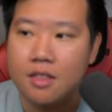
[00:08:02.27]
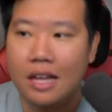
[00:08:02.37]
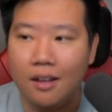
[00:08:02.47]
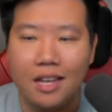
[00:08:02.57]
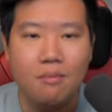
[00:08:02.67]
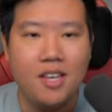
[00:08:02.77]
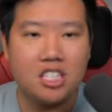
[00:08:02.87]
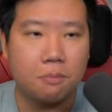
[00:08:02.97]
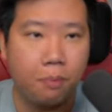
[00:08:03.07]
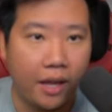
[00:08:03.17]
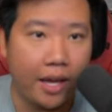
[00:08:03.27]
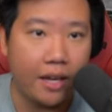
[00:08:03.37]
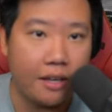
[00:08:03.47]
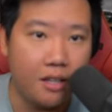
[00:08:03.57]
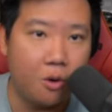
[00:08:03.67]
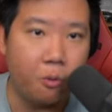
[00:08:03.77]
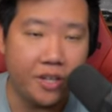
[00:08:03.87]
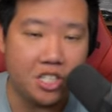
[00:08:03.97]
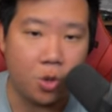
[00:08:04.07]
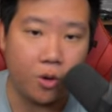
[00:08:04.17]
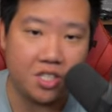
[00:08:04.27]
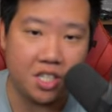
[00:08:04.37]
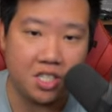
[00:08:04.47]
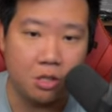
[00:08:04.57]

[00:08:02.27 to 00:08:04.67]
Now, let me explain resources.